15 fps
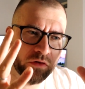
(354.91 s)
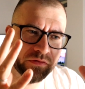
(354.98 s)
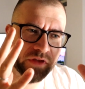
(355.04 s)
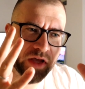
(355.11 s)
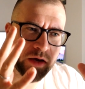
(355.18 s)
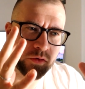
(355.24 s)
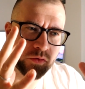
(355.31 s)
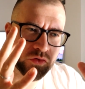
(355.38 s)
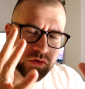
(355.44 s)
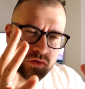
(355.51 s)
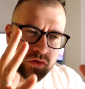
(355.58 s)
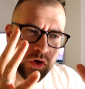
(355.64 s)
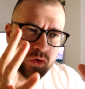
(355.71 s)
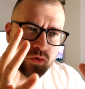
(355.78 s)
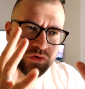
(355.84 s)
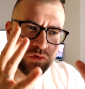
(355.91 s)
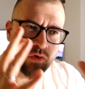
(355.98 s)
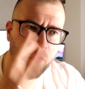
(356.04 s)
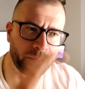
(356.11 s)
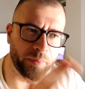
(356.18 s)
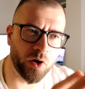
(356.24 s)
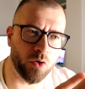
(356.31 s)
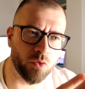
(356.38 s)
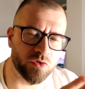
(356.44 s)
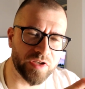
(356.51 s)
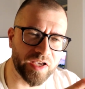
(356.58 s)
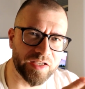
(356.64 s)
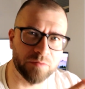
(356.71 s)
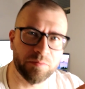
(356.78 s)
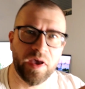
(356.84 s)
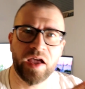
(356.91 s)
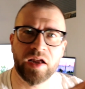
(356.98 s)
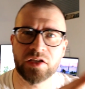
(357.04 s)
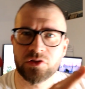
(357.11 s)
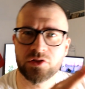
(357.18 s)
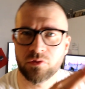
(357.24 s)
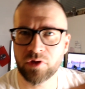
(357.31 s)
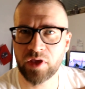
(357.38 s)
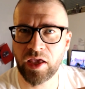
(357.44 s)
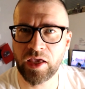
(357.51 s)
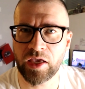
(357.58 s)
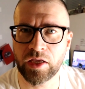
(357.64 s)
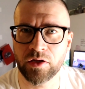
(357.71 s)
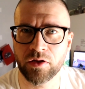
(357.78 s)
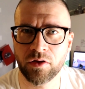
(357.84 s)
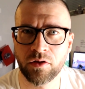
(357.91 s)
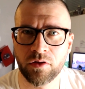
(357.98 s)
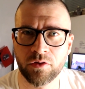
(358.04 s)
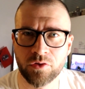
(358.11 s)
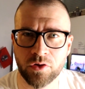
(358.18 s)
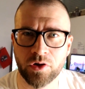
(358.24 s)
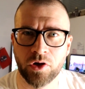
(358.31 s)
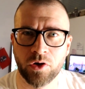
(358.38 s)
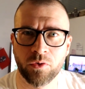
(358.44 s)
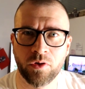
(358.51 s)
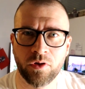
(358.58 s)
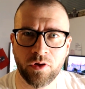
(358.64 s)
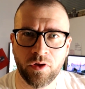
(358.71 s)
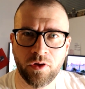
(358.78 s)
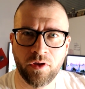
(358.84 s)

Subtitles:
of those you oppose as bad as you can. You know,